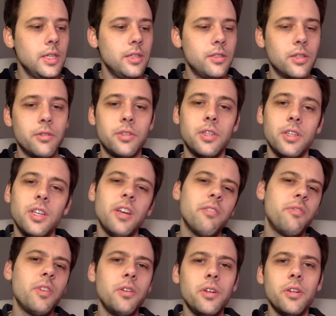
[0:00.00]
So I was like, yeah,
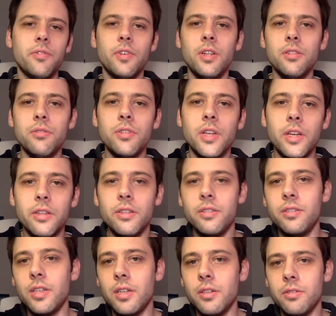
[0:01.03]
fair enough, I'll do that.
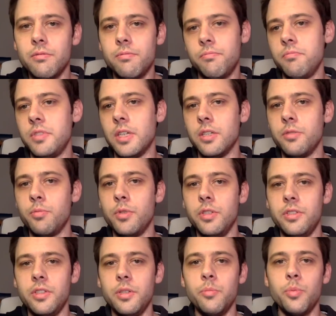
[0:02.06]
It sounds pretty
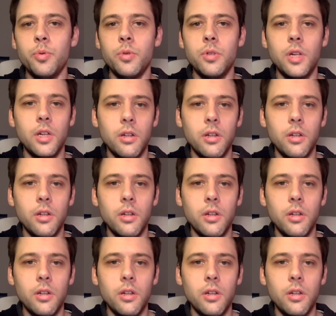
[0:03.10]
simple.